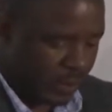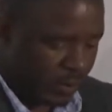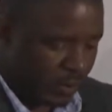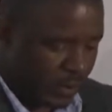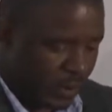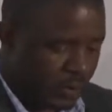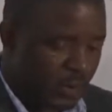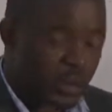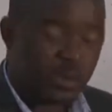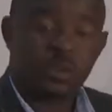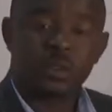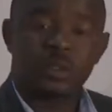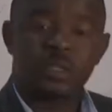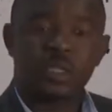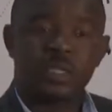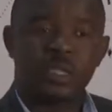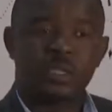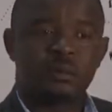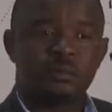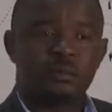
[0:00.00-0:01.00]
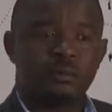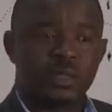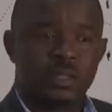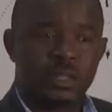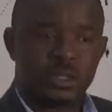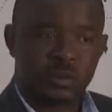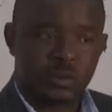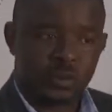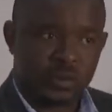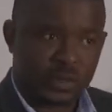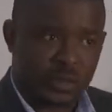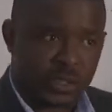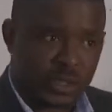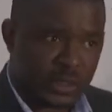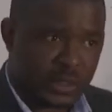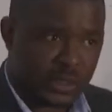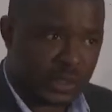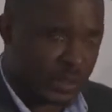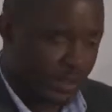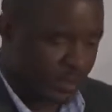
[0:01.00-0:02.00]
what we called
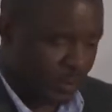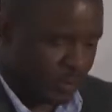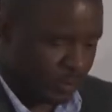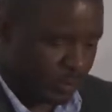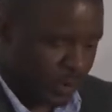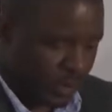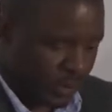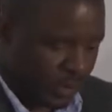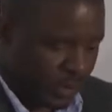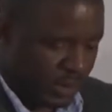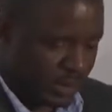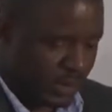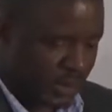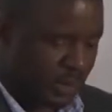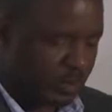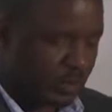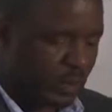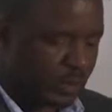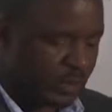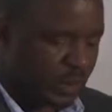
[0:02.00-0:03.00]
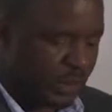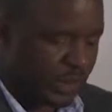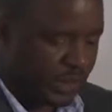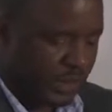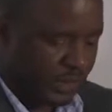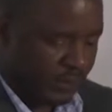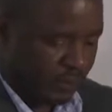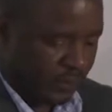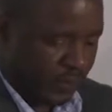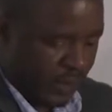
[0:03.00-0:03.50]
B-26 or B-26 bombers.